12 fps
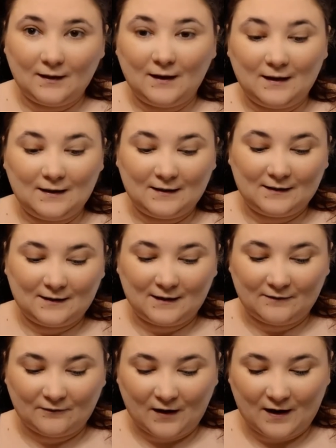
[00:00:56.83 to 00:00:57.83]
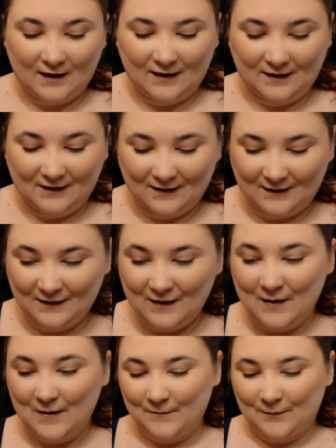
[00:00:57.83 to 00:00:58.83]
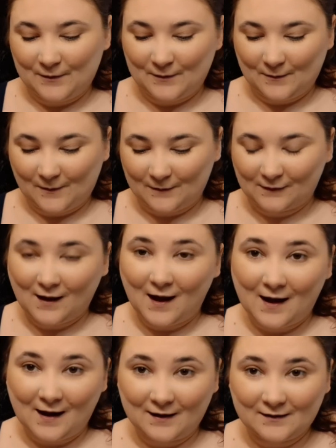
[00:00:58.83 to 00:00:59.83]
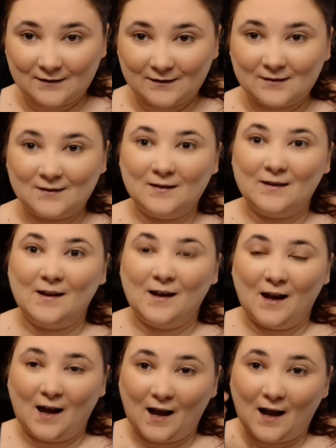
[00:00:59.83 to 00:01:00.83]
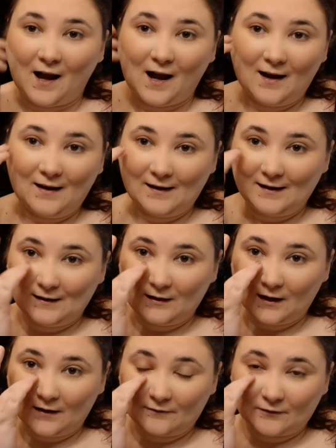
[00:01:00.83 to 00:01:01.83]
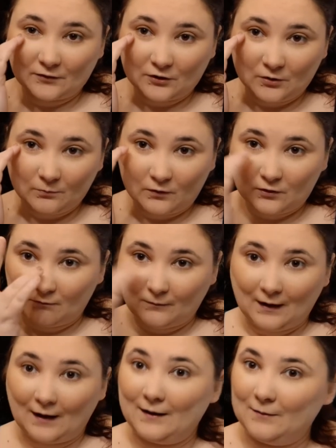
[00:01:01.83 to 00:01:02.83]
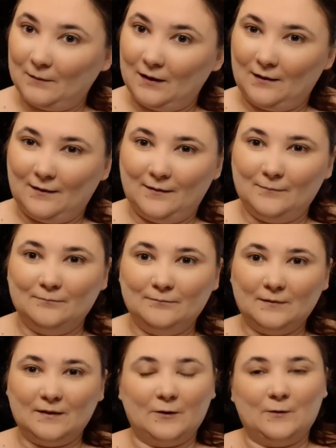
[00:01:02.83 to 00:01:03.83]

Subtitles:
And if I put it on last, I cover too much of my eye makeup. So